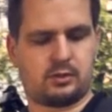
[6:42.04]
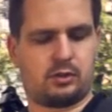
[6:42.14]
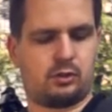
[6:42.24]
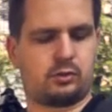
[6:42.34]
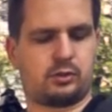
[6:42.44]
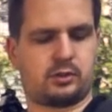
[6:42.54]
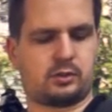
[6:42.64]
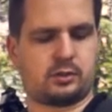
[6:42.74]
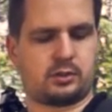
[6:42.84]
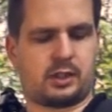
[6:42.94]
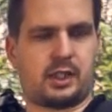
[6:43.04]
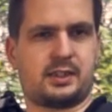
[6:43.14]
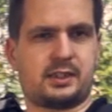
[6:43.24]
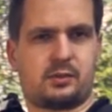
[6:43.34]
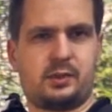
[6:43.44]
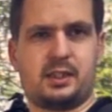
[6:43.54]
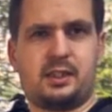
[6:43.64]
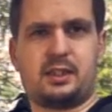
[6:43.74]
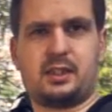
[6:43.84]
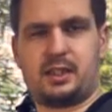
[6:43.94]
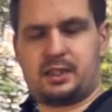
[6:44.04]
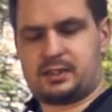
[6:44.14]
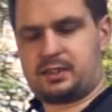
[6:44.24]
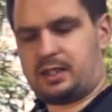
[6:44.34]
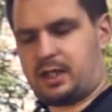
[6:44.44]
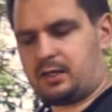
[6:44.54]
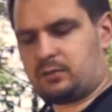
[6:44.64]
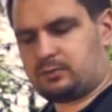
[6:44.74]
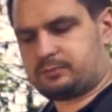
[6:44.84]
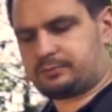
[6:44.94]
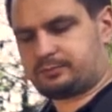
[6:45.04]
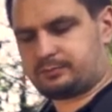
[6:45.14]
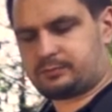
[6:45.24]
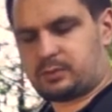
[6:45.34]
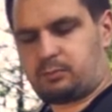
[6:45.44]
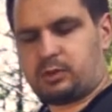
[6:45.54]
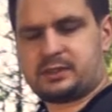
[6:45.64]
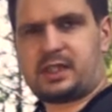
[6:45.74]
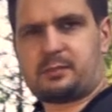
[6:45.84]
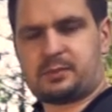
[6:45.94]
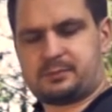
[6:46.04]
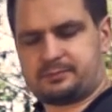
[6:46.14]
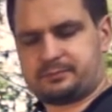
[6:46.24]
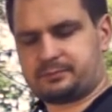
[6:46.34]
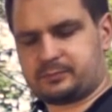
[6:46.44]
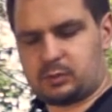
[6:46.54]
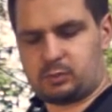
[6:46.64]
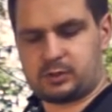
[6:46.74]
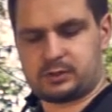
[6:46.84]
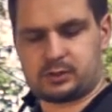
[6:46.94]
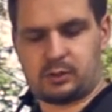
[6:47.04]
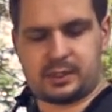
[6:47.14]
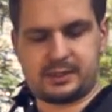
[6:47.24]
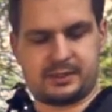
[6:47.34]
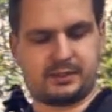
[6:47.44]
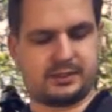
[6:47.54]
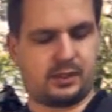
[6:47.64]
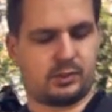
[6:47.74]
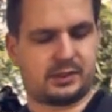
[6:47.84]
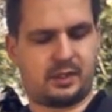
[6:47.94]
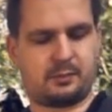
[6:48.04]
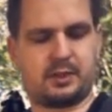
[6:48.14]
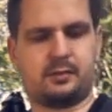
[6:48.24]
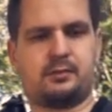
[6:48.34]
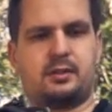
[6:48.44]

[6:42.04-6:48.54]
look at the screen, it now points upwards, so I can still see what's happening.